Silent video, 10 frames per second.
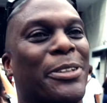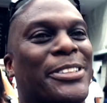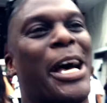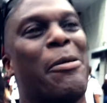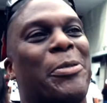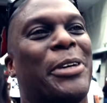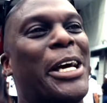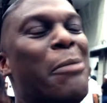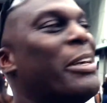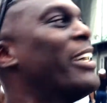of time we would
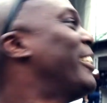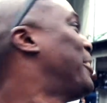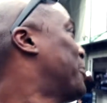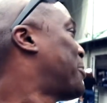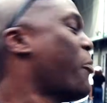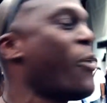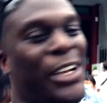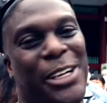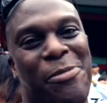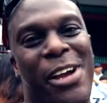come in and do some
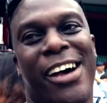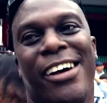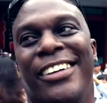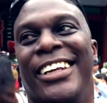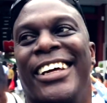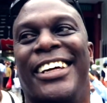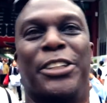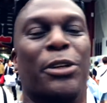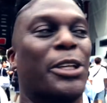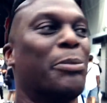walking around,
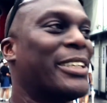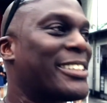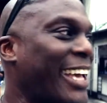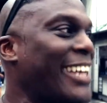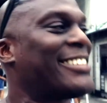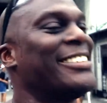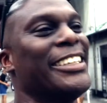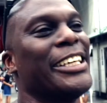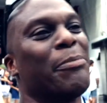do a little bit of sightseeing